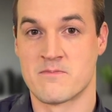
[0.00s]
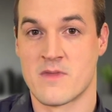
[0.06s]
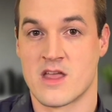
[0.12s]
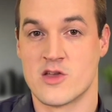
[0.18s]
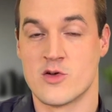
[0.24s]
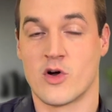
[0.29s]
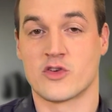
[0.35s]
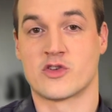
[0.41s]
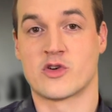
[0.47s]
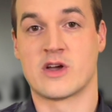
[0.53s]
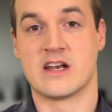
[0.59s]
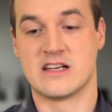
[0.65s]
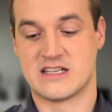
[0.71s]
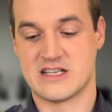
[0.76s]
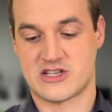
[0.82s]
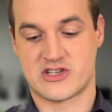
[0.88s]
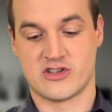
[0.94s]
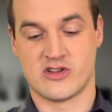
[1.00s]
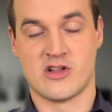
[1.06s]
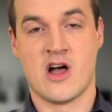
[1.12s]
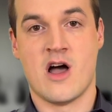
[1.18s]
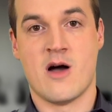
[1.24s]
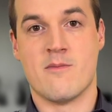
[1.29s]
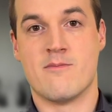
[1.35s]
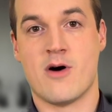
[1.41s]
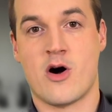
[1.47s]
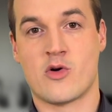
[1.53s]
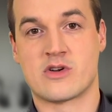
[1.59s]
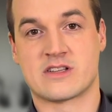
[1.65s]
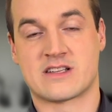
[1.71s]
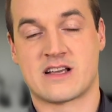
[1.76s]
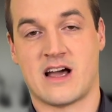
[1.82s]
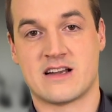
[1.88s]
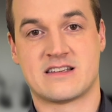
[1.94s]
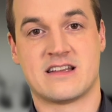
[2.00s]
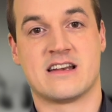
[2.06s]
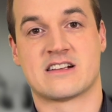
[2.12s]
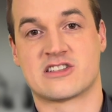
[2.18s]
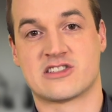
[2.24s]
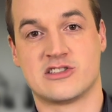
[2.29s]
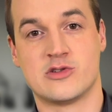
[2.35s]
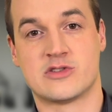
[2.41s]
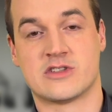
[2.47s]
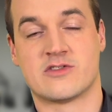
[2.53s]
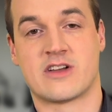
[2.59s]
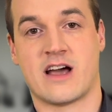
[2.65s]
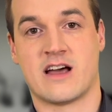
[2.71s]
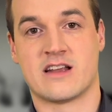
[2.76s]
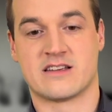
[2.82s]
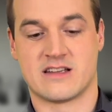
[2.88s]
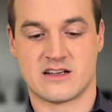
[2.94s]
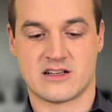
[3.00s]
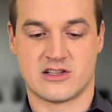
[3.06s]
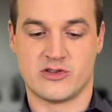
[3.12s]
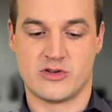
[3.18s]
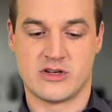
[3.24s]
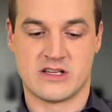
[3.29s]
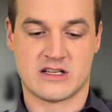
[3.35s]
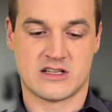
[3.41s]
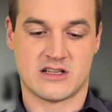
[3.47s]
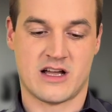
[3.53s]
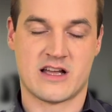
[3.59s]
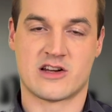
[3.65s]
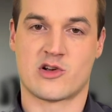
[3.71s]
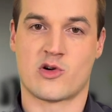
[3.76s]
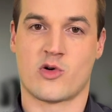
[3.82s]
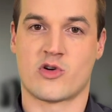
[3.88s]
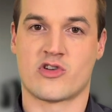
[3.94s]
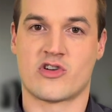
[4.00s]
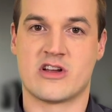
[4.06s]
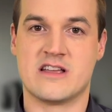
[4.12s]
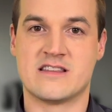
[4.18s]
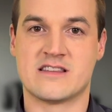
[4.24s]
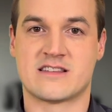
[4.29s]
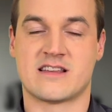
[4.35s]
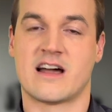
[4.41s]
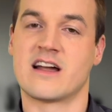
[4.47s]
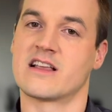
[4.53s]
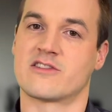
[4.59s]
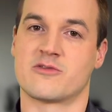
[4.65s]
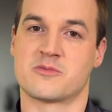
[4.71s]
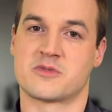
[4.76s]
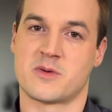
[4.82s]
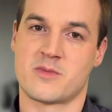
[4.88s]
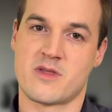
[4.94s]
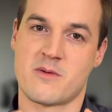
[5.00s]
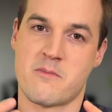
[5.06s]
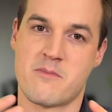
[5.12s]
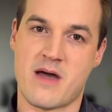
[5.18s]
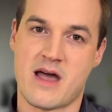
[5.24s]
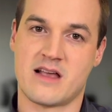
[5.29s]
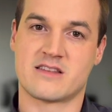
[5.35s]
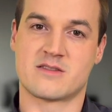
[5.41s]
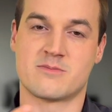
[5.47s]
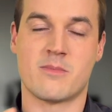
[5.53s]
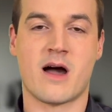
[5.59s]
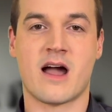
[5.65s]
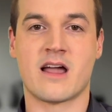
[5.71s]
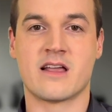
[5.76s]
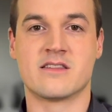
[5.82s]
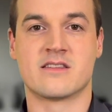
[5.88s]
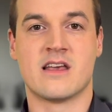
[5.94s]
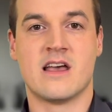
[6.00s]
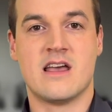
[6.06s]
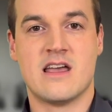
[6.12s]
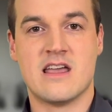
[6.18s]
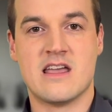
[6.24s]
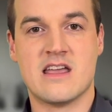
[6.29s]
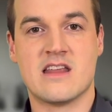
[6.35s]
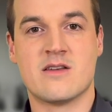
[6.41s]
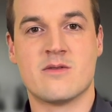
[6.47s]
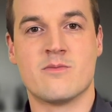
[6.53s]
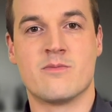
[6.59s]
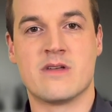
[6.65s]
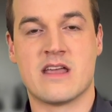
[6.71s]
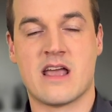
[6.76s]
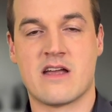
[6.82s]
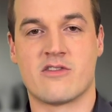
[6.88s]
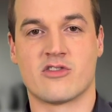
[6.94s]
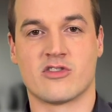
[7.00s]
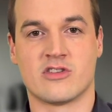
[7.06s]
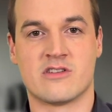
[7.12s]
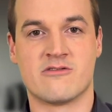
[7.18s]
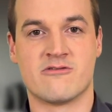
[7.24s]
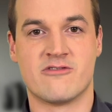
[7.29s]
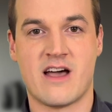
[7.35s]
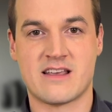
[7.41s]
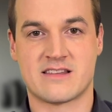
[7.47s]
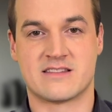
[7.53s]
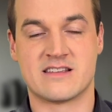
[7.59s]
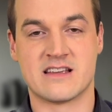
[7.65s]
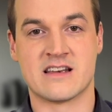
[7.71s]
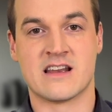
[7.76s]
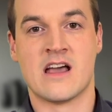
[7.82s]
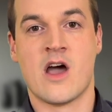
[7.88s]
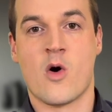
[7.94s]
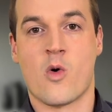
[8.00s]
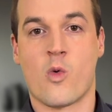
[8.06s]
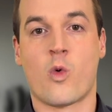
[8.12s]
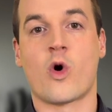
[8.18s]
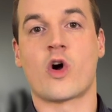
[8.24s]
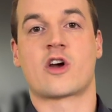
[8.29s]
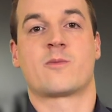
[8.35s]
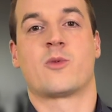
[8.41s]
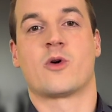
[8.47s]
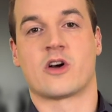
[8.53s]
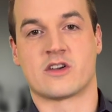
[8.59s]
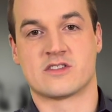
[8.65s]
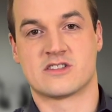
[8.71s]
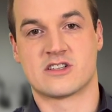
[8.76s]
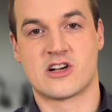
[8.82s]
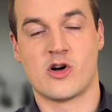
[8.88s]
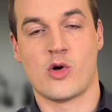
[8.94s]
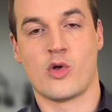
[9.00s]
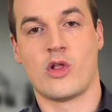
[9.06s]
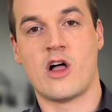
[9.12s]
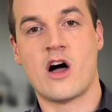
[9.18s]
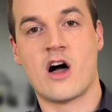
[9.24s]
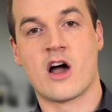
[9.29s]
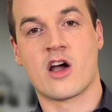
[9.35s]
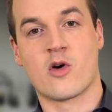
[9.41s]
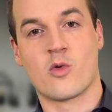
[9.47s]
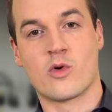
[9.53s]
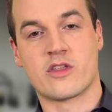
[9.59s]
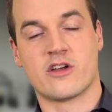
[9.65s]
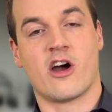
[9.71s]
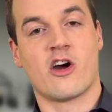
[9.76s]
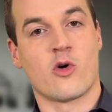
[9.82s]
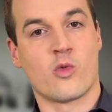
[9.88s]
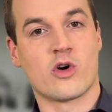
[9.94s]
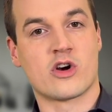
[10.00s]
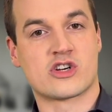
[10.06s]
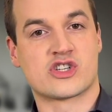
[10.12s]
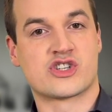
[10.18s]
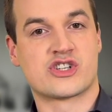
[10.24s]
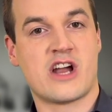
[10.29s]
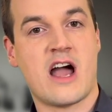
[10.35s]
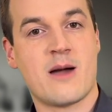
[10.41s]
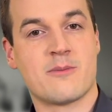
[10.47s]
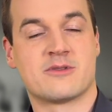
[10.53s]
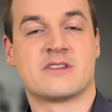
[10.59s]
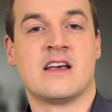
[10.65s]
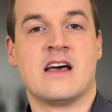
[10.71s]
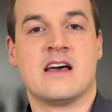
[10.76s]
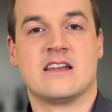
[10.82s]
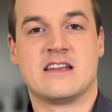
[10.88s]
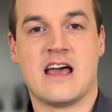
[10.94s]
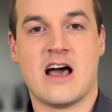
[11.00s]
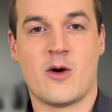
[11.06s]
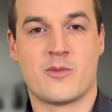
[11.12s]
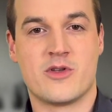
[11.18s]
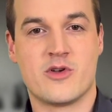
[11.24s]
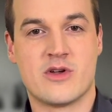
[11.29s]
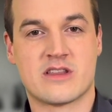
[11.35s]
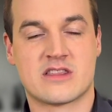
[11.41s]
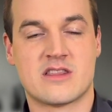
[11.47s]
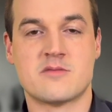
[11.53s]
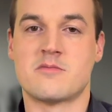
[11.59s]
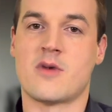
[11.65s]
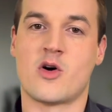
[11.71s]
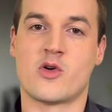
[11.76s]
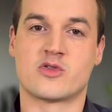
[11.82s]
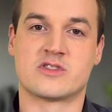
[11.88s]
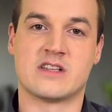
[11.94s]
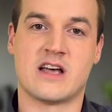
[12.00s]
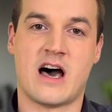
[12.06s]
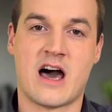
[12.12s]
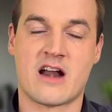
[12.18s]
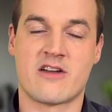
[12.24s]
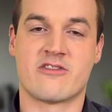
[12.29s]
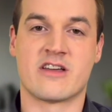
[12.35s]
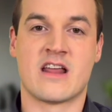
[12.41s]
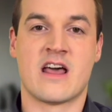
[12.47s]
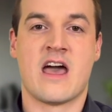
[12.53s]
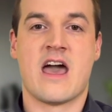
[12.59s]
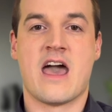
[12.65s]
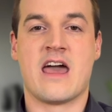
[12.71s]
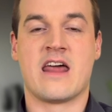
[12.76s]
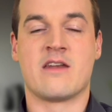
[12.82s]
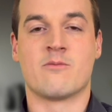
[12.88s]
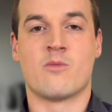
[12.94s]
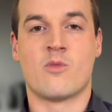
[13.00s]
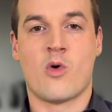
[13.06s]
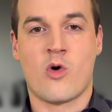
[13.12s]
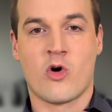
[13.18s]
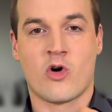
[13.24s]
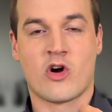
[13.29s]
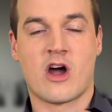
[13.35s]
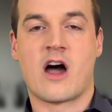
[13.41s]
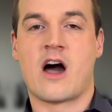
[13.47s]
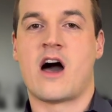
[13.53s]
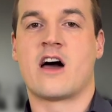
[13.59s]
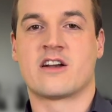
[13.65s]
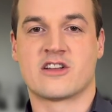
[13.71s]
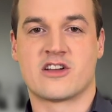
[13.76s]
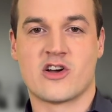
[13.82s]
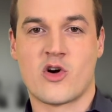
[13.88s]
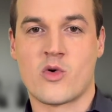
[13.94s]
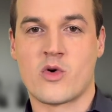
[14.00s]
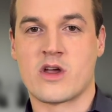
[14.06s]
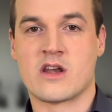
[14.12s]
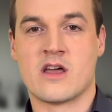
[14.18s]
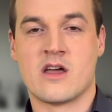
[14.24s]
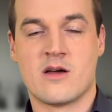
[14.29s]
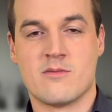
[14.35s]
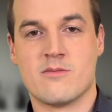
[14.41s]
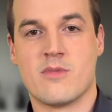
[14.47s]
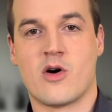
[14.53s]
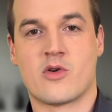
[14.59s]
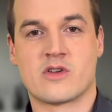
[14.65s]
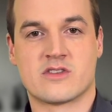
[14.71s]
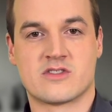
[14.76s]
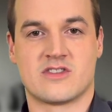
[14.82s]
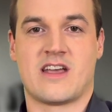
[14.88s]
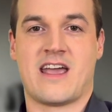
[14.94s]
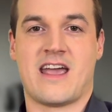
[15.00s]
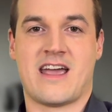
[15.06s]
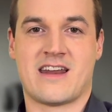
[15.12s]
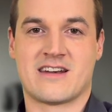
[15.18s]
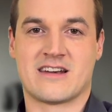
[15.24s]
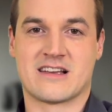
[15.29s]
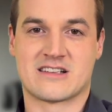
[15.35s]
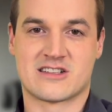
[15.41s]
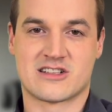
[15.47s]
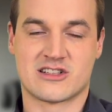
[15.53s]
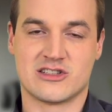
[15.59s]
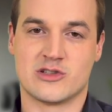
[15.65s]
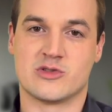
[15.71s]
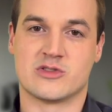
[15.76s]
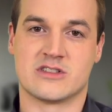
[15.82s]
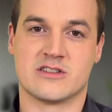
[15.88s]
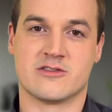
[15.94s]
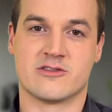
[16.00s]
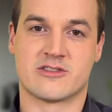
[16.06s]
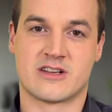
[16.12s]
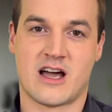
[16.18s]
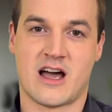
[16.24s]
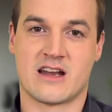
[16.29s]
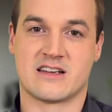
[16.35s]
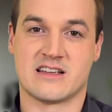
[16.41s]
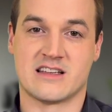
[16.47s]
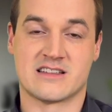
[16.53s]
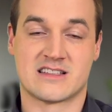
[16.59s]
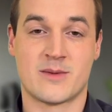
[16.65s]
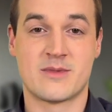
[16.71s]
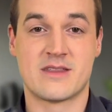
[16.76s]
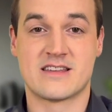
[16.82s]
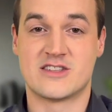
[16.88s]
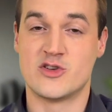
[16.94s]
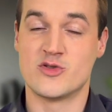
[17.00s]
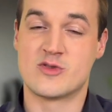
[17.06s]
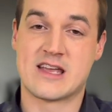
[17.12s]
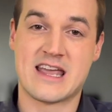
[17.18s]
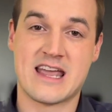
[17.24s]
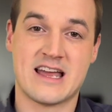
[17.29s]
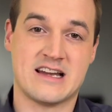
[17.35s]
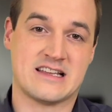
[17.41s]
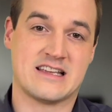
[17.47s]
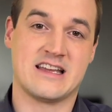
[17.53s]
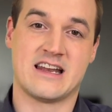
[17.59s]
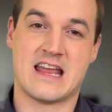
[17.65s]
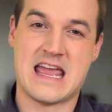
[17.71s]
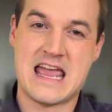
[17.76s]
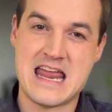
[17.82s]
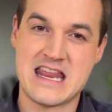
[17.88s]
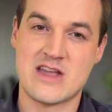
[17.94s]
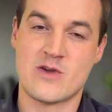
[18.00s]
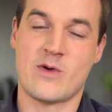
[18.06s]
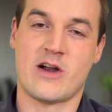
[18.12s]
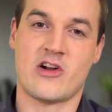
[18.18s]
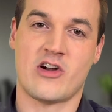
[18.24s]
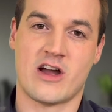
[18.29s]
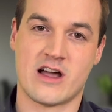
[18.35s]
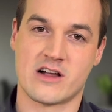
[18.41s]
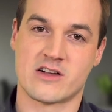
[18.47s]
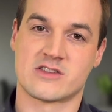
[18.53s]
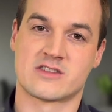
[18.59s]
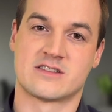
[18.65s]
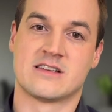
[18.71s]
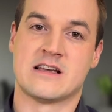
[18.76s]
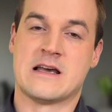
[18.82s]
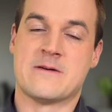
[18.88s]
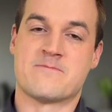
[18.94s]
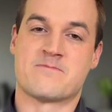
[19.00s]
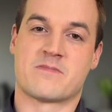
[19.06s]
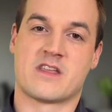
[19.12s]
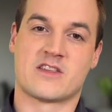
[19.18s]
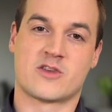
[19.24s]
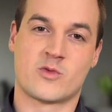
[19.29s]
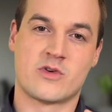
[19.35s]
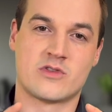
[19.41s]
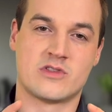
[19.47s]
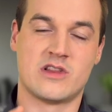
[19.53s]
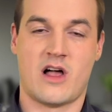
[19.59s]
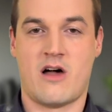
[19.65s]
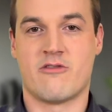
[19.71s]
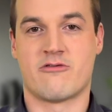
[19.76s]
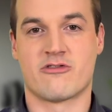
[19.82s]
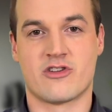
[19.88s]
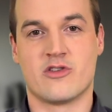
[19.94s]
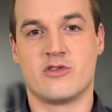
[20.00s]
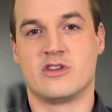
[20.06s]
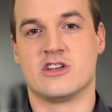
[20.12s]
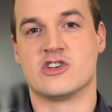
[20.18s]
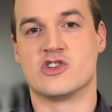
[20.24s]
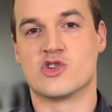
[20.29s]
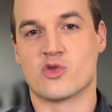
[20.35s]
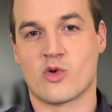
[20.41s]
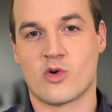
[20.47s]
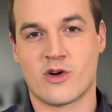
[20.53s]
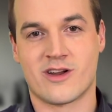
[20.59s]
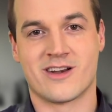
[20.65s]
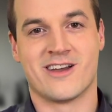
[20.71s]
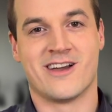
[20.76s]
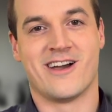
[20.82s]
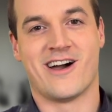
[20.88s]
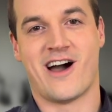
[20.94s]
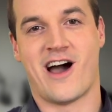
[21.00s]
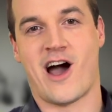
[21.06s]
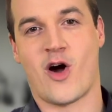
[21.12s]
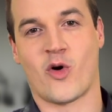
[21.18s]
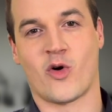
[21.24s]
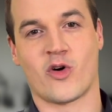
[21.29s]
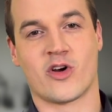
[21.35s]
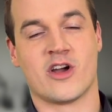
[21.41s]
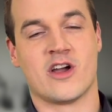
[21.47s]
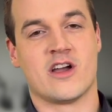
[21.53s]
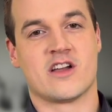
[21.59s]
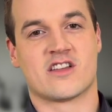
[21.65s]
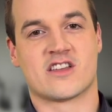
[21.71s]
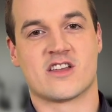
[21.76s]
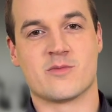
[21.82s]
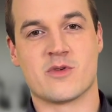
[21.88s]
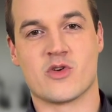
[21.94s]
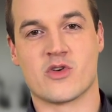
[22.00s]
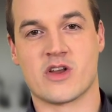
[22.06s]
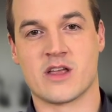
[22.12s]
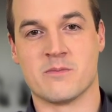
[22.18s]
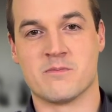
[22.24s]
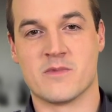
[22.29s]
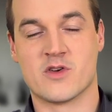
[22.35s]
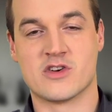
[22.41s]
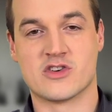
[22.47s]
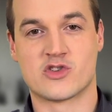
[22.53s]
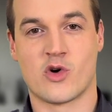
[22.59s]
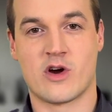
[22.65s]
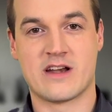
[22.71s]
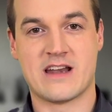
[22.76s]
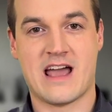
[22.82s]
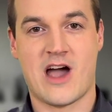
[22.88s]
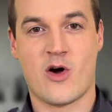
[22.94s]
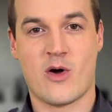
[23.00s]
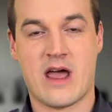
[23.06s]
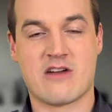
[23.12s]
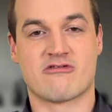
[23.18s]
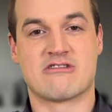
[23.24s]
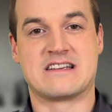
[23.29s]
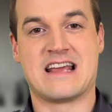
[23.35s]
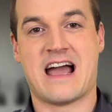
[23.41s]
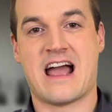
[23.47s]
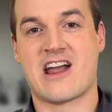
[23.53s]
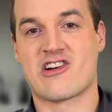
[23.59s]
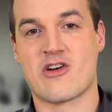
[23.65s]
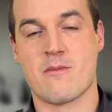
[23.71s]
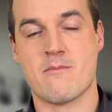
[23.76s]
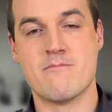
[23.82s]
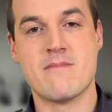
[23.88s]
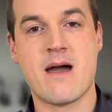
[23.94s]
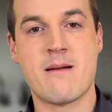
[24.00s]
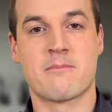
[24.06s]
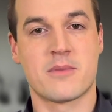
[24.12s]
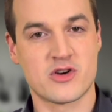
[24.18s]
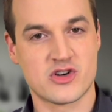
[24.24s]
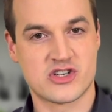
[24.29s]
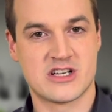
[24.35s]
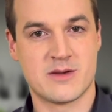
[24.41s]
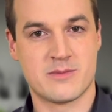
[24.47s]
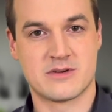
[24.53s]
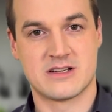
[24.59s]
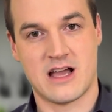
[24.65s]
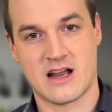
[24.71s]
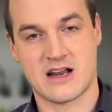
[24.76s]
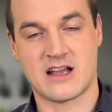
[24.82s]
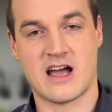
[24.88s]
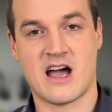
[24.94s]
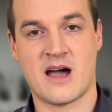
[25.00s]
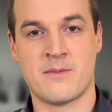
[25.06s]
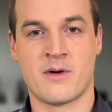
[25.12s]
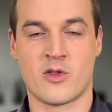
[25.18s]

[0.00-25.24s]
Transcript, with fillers: You also get additional bonus content, exclusive content, including client corner insights from some of the best minds in behavioral investing, workbooks to go along with our workshops to help you get the most out of it, and more ongoing bonus and exclusive content. Some of this you can't get anywhere else. And so we would love for you to join our community. You can join now at retiremembership.com.